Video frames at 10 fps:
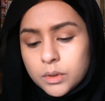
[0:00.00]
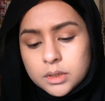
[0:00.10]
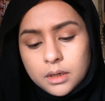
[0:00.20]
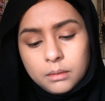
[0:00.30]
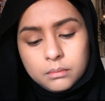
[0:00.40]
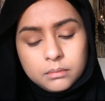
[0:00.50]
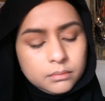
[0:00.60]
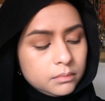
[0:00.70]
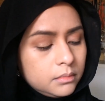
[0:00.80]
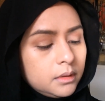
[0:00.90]
what's the name,
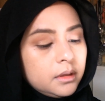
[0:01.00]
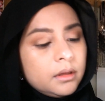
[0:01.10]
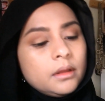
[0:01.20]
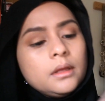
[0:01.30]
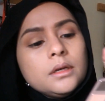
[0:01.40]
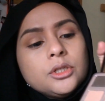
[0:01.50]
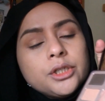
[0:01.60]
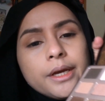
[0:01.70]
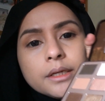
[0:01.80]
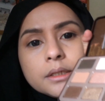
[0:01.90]
this
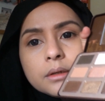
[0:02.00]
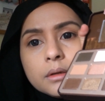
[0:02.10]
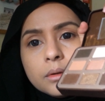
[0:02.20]
shade